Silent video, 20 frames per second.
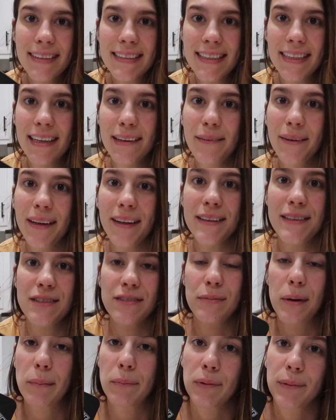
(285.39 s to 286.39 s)
Does anyone else
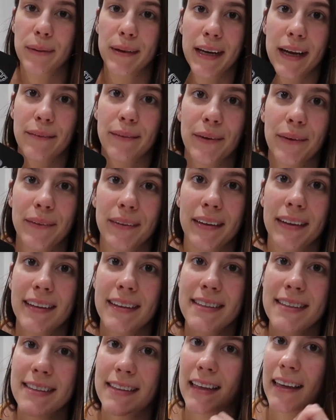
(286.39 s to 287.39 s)
remember when I wrote
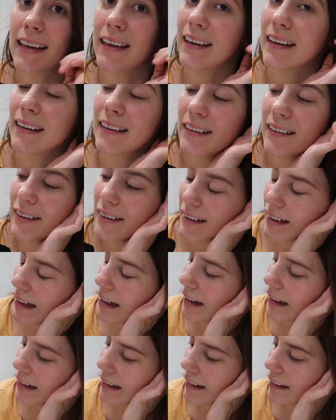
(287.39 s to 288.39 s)
this? Like,
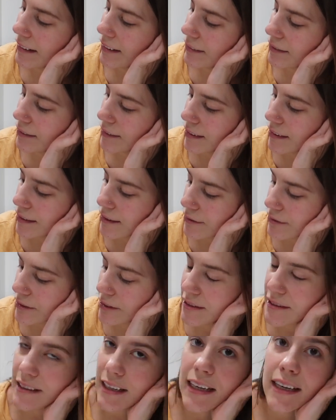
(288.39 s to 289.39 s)
uh, for his
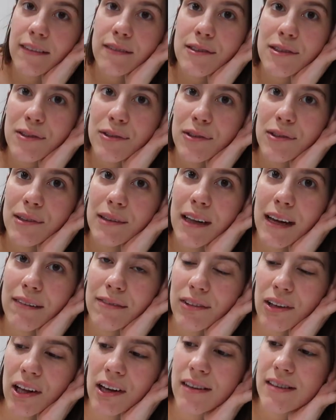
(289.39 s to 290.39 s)
first day of school, I
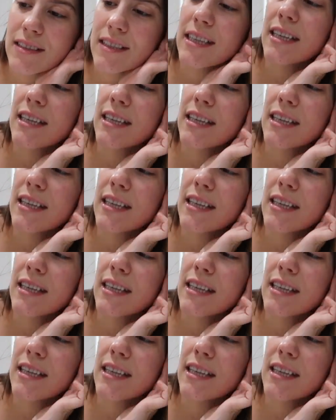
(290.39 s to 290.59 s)
vlogged